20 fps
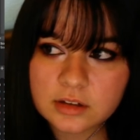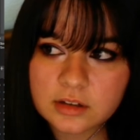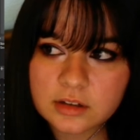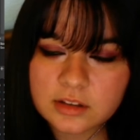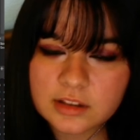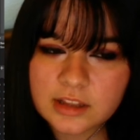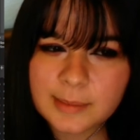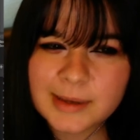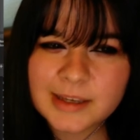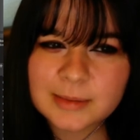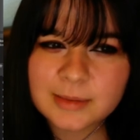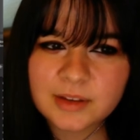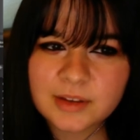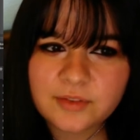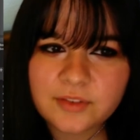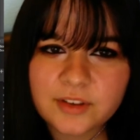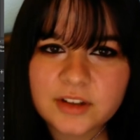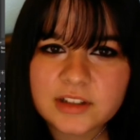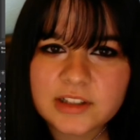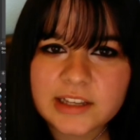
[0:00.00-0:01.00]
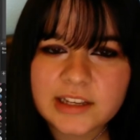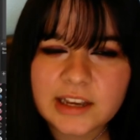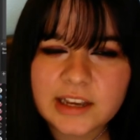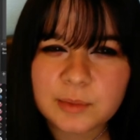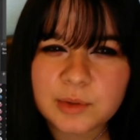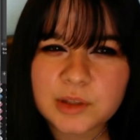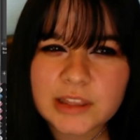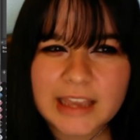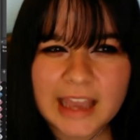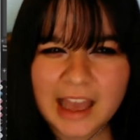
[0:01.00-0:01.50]
That makes me feel like I
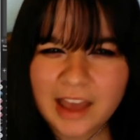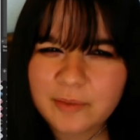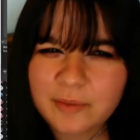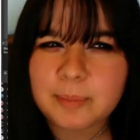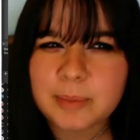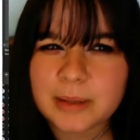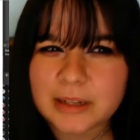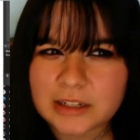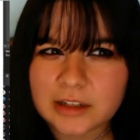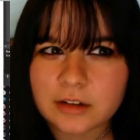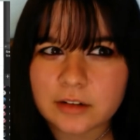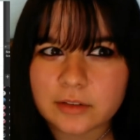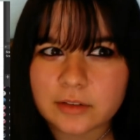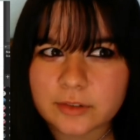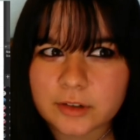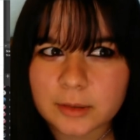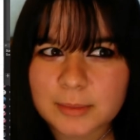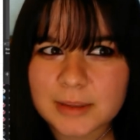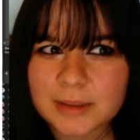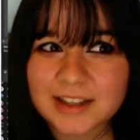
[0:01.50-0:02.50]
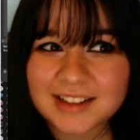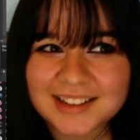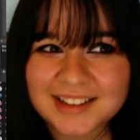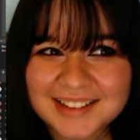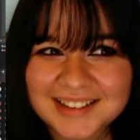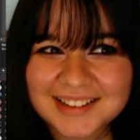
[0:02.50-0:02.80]
really have been here for a minute.